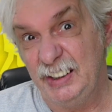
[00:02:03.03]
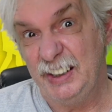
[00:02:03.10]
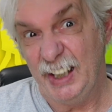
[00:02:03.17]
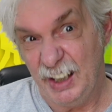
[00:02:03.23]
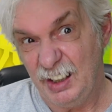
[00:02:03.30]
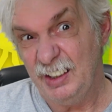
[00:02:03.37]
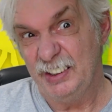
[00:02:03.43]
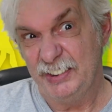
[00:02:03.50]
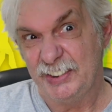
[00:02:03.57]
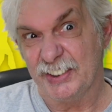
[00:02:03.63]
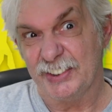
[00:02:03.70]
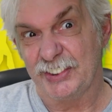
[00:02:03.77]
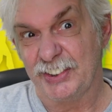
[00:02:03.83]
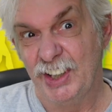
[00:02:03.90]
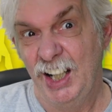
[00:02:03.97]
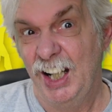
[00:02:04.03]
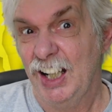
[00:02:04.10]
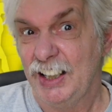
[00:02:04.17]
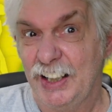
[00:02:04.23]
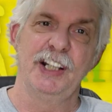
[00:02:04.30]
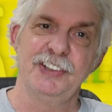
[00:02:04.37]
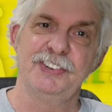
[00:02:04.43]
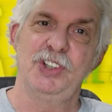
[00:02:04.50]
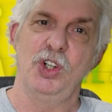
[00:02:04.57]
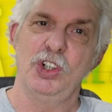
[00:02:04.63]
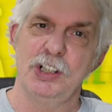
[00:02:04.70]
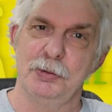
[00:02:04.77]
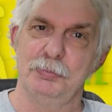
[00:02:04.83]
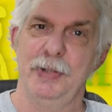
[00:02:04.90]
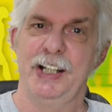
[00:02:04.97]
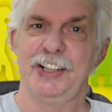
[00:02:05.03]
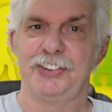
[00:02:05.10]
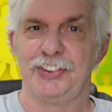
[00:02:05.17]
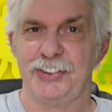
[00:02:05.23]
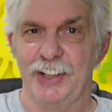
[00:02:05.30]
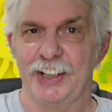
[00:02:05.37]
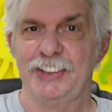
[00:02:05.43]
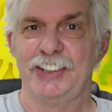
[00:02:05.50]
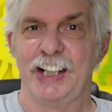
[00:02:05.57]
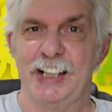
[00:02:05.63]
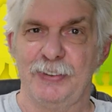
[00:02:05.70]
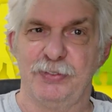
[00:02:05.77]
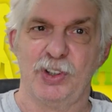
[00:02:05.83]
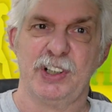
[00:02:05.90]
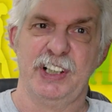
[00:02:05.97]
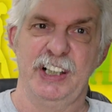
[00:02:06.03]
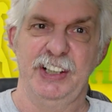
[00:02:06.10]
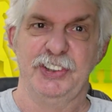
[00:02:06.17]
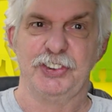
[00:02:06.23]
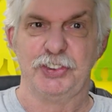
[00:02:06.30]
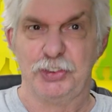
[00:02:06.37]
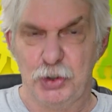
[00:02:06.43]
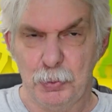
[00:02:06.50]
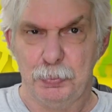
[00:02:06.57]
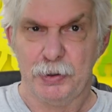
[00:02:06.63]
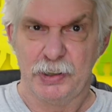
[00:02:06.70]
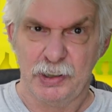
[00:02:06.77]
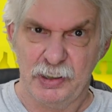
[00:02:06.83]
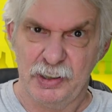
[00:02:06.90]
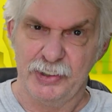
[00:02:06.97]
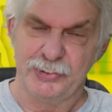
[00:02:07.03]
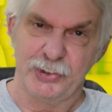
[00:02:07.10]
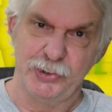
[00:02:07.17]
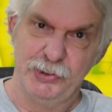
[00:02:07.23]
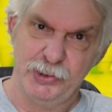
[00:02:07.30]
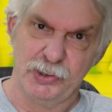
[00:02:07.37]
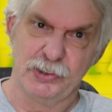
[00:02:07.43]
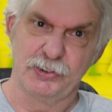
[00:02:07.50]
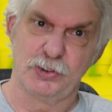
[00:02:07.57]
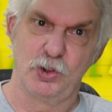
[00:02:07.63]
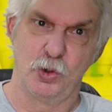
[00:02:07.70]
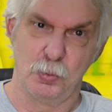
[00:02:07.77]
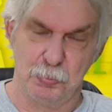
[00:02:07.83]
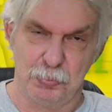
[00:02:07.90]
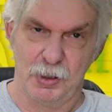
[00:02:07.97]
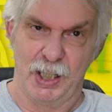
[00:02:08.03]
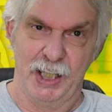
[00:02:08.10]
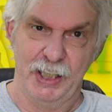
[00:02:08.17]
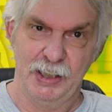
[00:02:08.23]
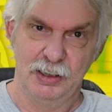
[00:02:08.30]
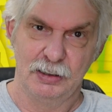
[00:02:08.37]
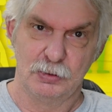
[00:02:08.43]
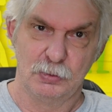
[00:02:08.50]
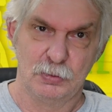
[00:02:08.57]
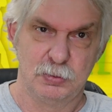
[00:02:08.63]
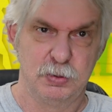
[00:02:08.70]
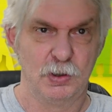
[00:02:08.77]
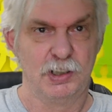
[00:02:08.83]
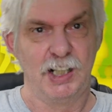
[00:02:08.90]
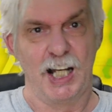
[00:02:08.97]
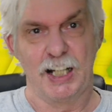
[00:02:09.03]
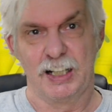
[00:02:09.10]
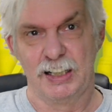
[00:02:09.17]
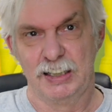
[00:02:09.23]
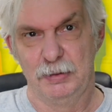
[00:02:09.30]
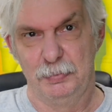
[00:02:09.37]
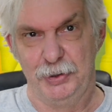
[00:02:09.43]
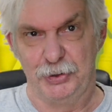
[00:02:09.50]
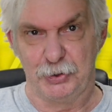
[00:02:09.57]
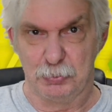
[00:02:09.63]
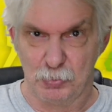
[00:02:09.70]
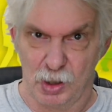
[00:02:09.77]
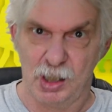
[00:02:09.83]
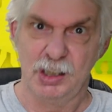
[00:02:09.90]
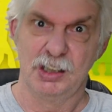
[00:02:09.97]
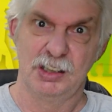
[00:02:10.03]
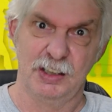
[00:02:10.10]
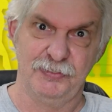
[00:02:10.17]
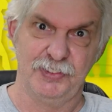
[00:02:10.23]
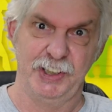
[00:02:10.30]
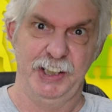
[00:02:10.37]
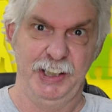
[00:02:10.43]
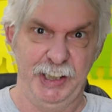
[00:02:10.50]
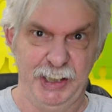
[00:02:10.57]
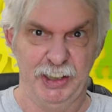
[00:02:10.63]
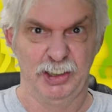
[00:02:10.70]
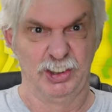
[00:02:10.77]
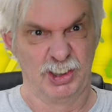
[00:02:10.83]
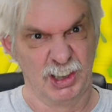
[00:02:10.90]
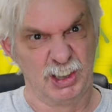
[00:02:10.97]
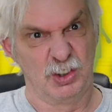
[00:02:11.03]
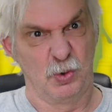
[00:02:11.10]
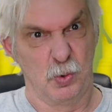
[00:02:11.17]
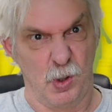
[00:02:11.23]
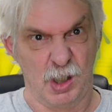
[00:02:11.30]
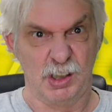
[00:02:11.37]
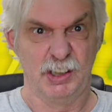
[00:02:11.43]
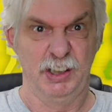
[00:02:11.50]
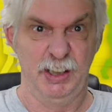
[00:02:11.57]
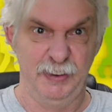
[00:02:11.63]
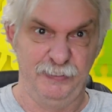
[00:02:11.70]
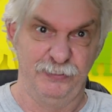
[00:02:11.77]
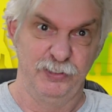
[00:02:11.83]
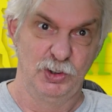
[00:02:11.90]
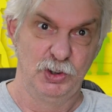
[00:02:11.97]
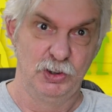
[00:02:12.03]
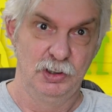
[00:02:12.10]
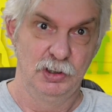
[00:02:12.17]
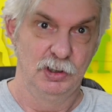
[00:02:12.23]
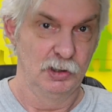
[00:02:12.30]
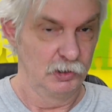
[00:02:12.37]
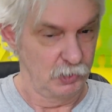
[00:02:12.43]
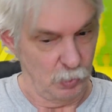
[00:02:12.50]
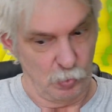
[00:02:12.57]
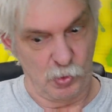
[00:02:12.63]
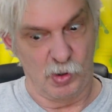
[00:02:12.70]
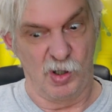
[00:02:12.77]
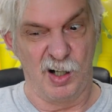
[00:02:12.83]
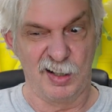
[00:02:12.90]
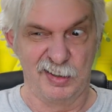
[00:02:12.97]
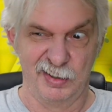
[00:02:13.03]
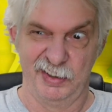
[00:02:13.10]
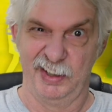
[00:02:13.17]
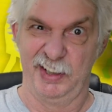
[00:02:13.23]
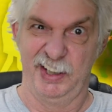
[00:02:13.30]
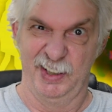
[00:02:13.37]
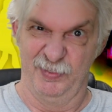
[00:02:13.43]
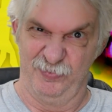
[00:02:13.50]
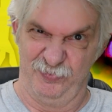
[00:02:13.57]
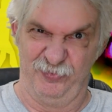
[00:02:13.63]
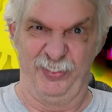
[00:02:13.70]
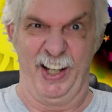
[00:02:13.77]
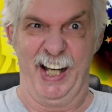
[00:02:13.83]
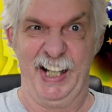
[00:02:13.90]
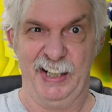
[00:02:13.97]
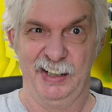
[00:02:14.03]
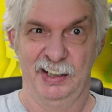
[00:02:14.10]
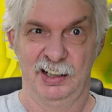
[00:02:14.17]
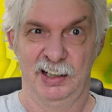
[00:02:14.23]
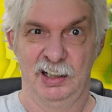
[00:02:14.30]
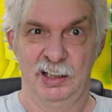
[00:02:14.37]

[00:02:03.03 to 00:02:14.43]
intelligence. Because don't it make sense that if we're getting stupider as the years go by, we're not going to be smart enough to eat good quality food, so we're all going to get fat?